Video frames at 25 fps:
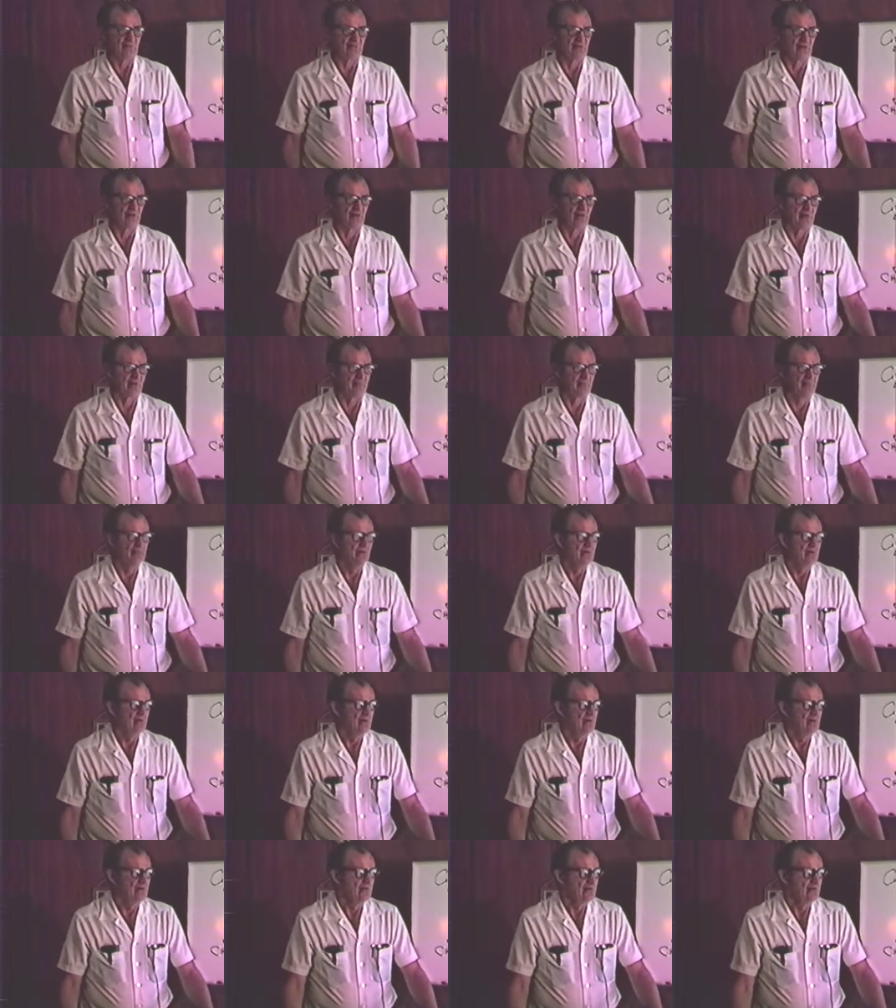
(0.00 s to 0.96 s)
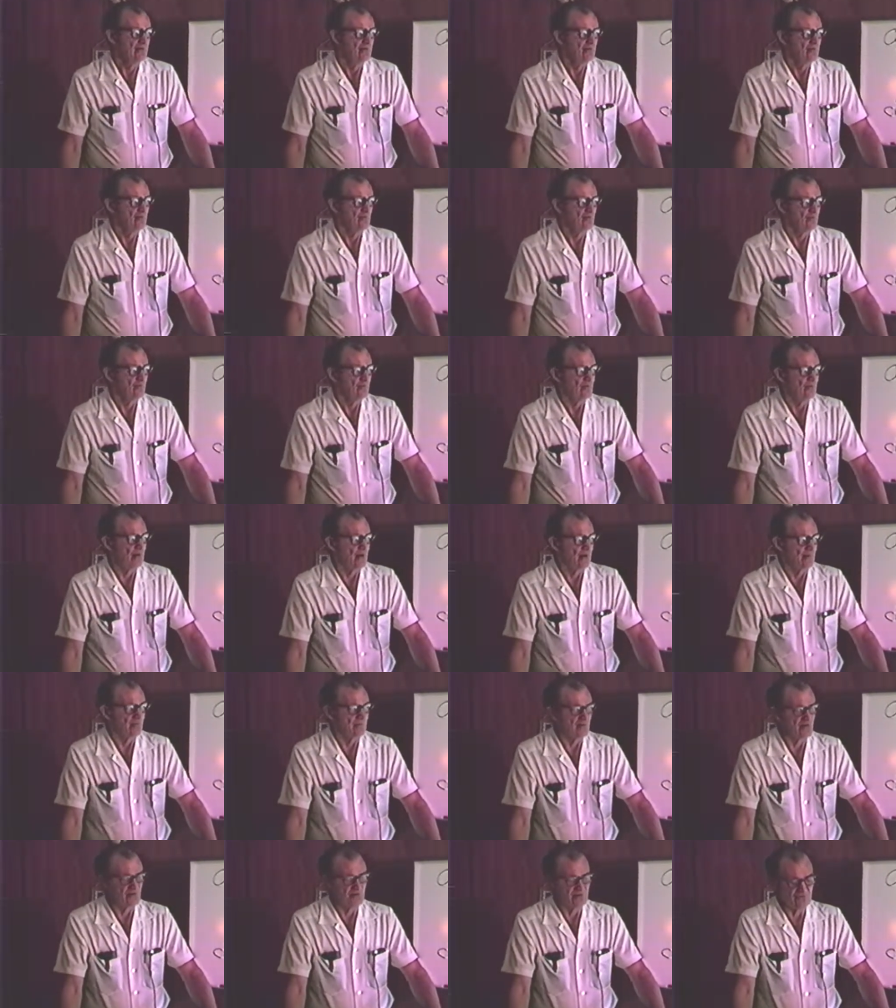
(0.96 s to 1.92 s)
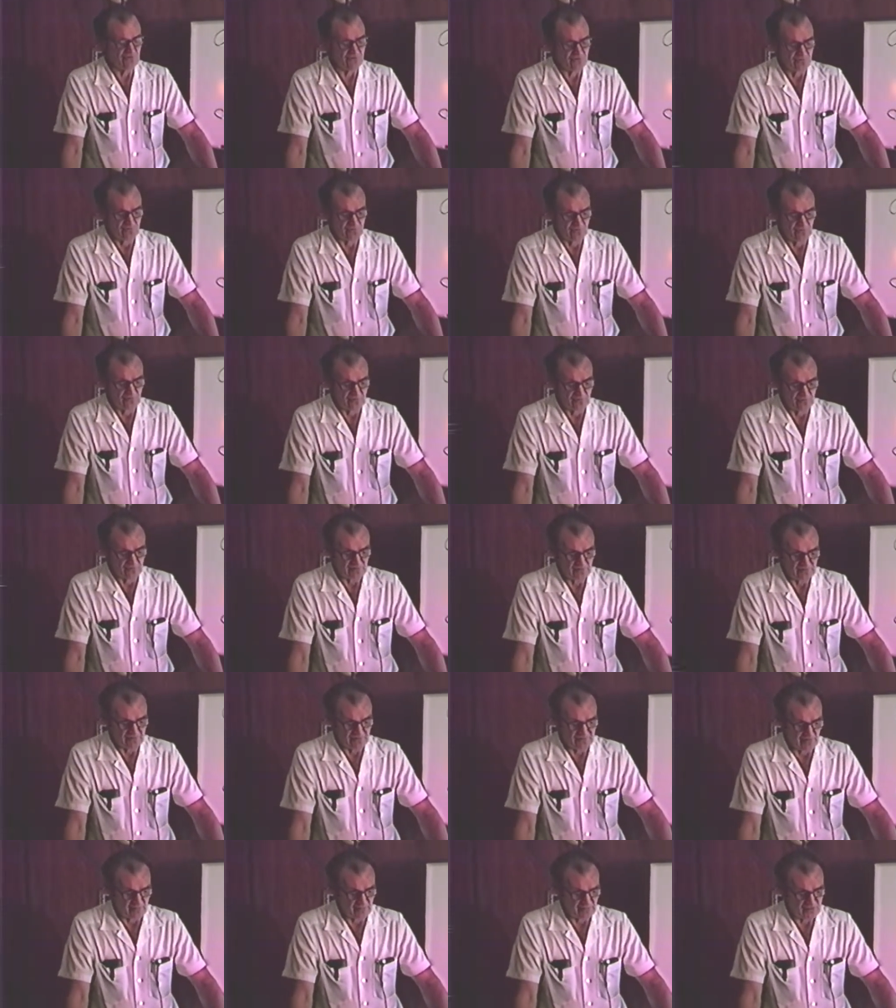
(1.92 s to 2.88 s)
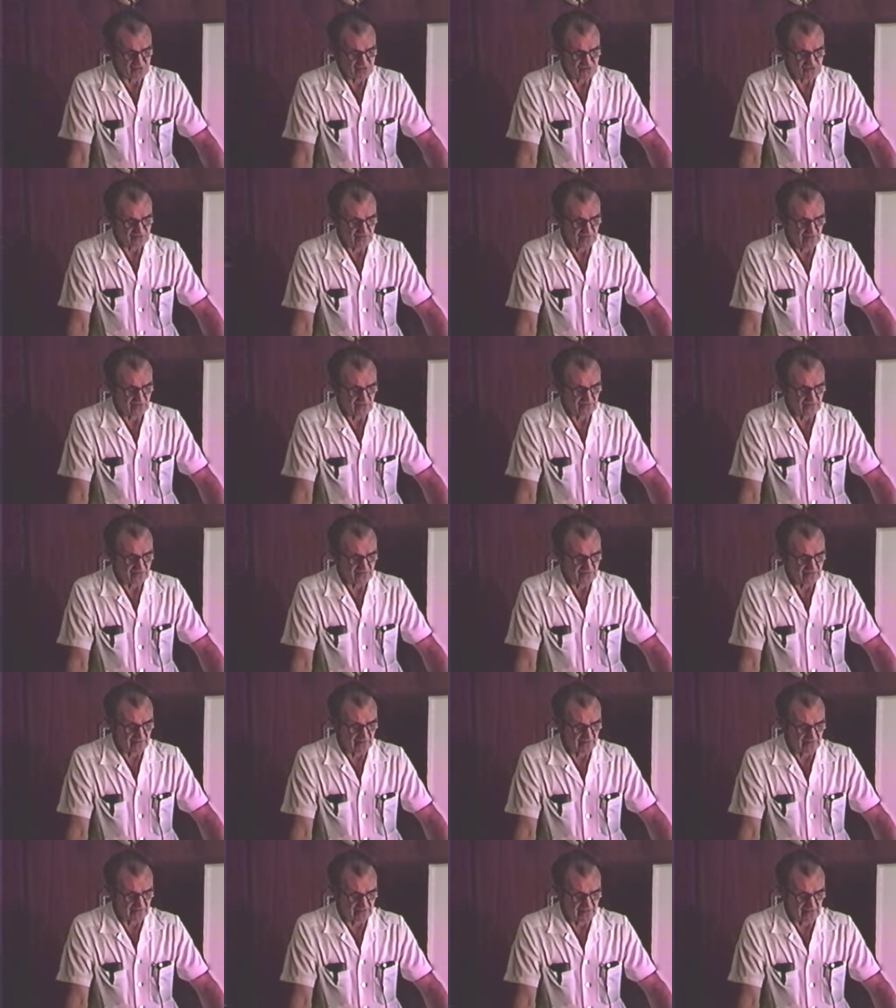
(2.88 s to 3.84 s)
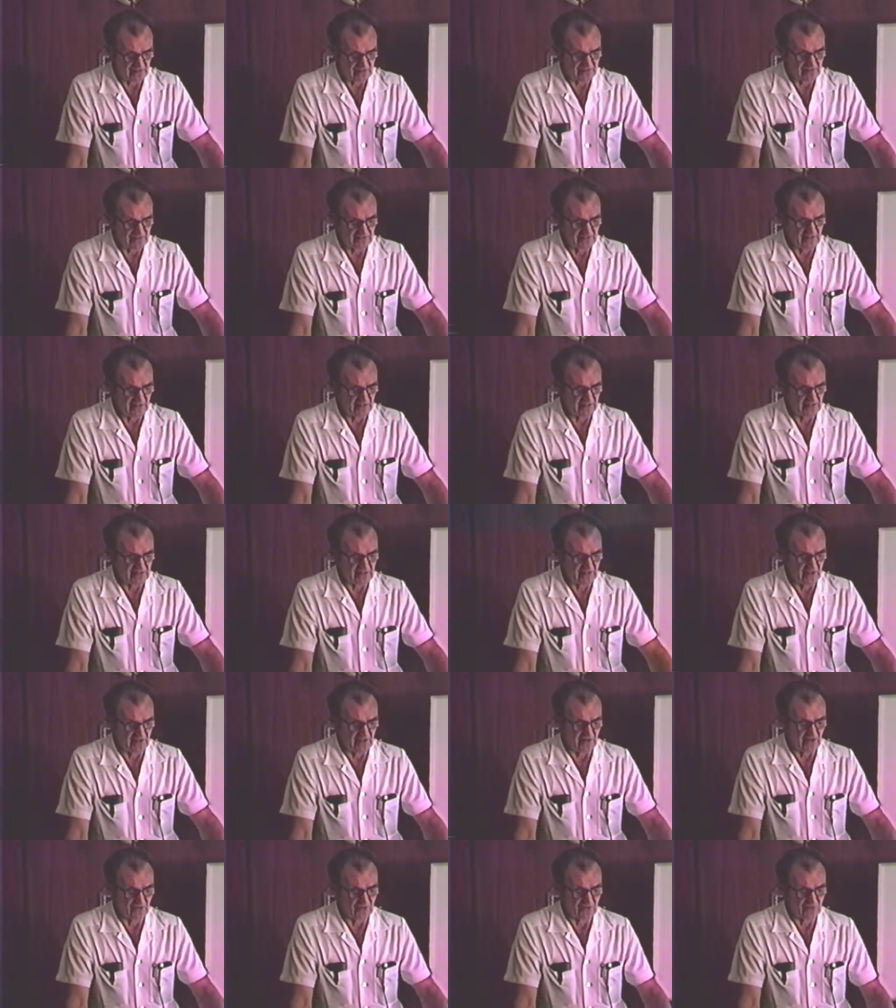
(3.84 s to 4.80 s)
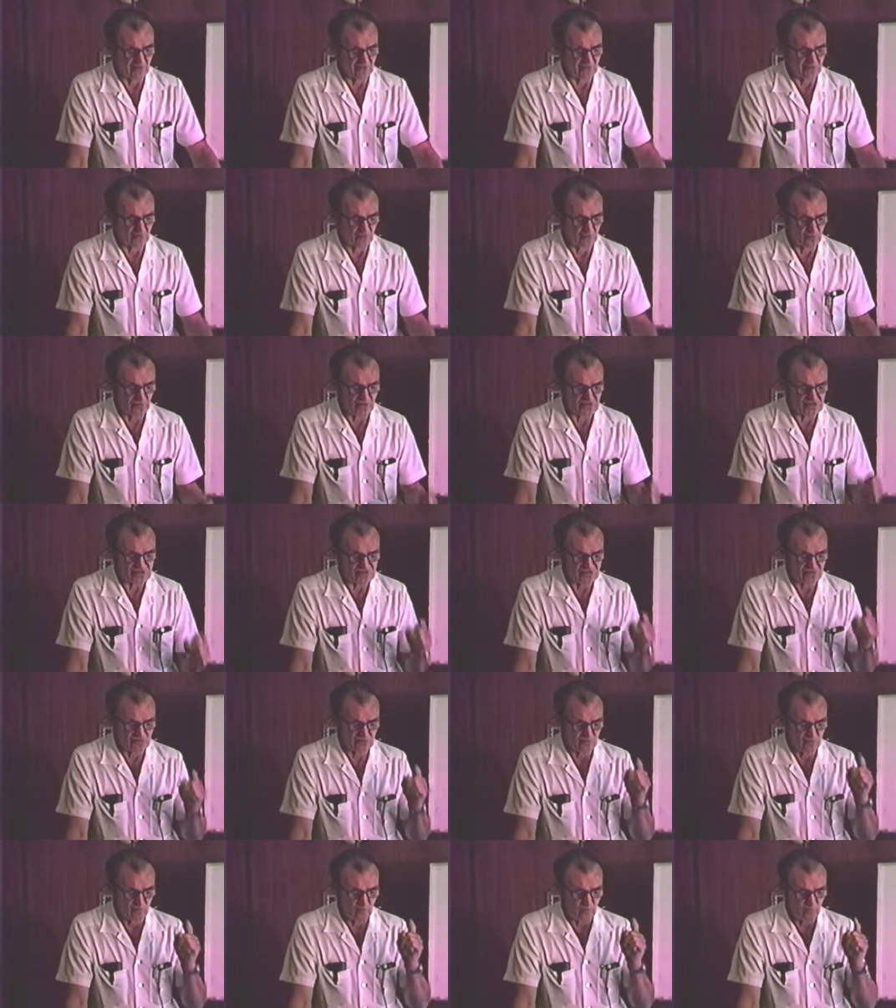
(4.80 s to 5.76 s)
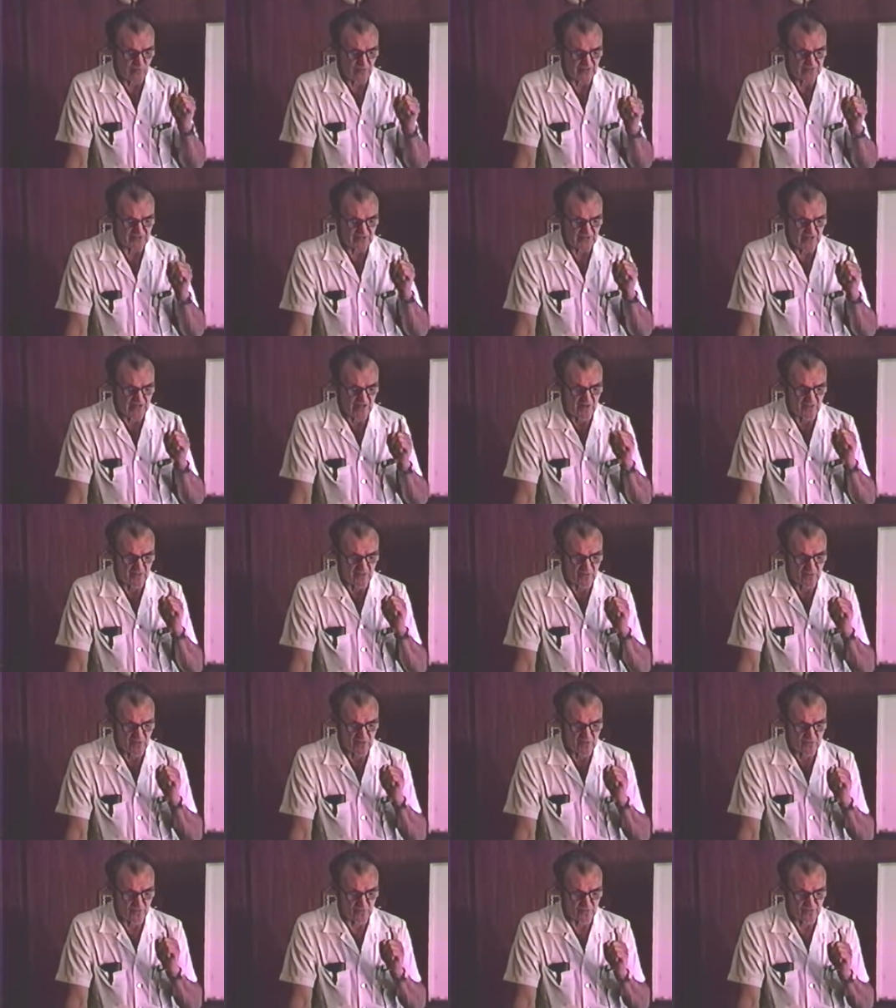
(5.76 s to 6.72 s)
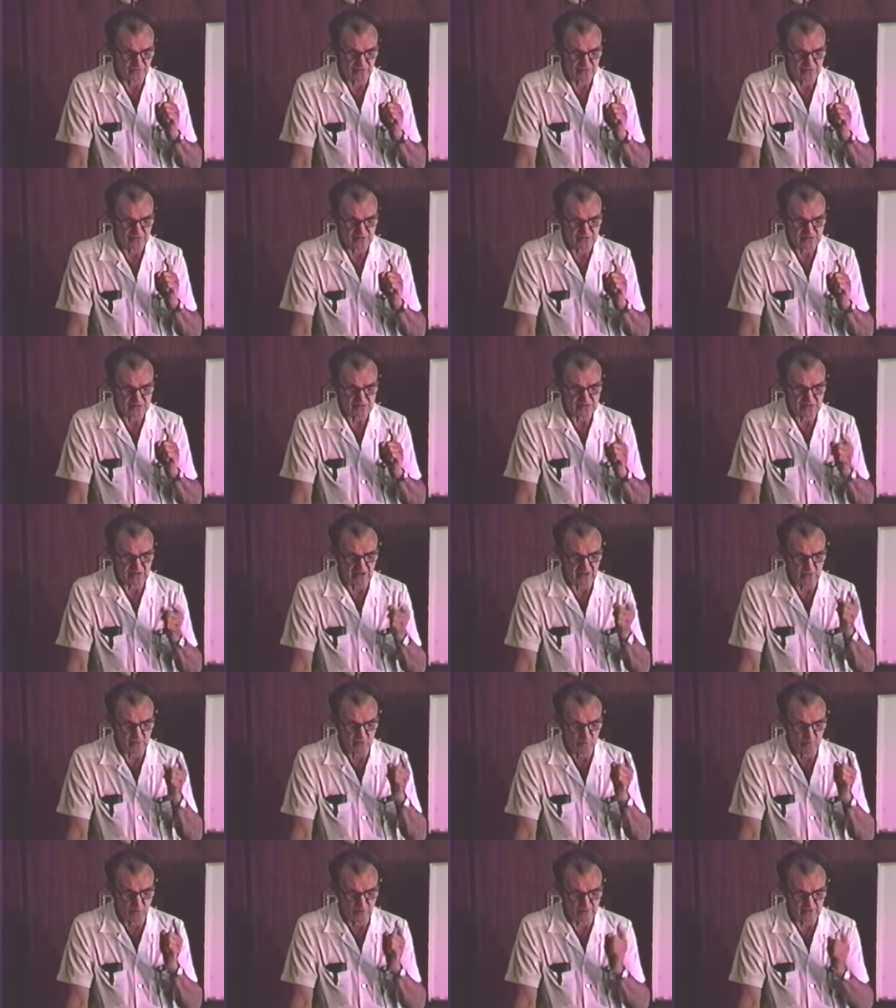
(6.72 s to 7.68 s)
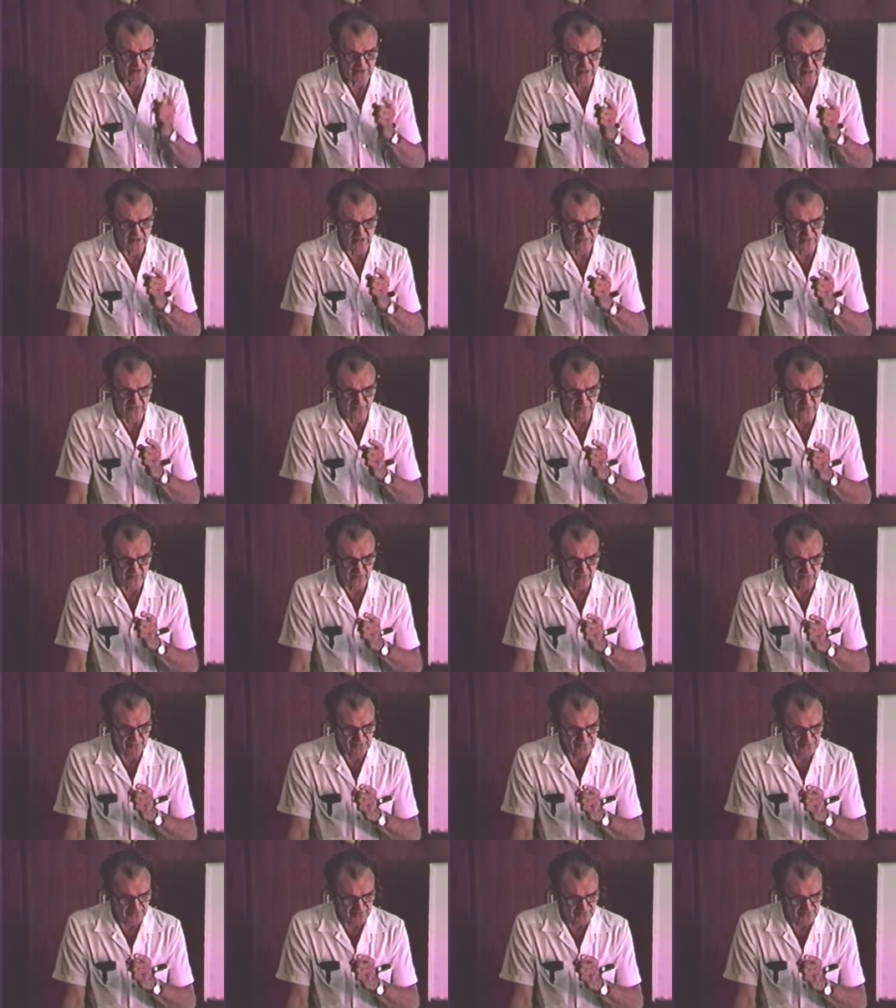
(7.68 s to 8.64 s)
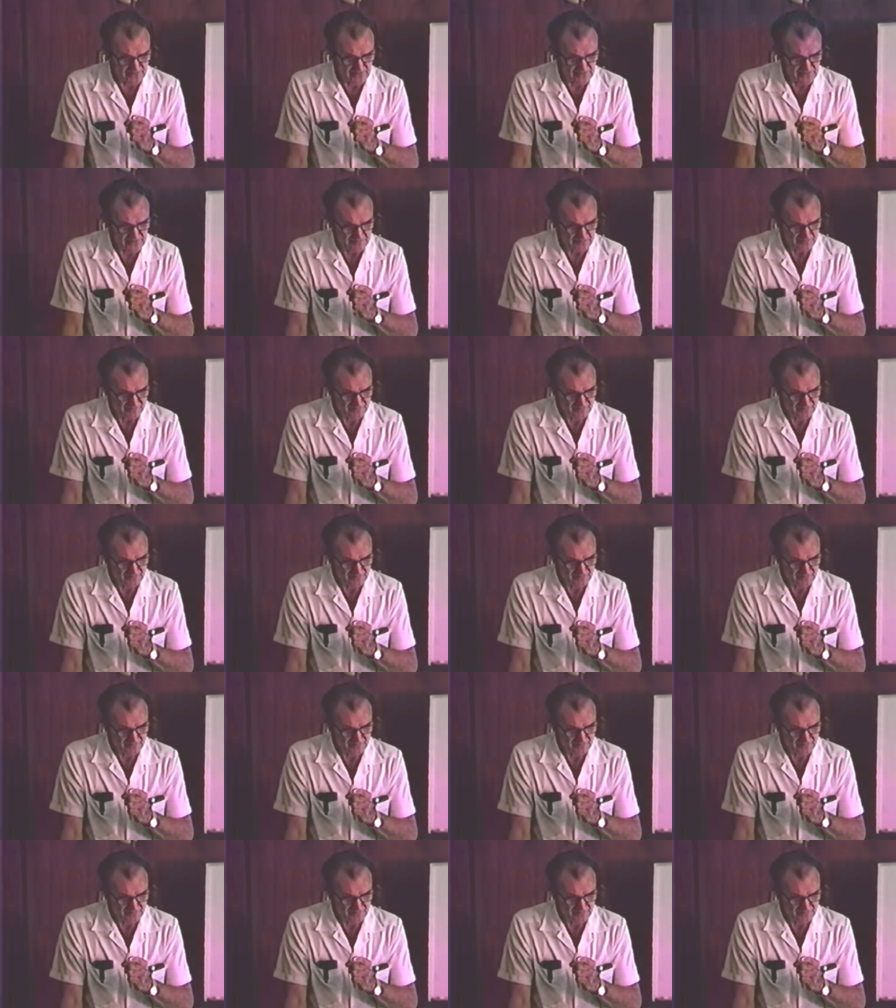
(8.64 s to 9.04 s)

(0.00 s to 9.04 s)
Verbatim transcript: time, I'm going to demonstrate again and again how the question, what are my orders and what are the promises,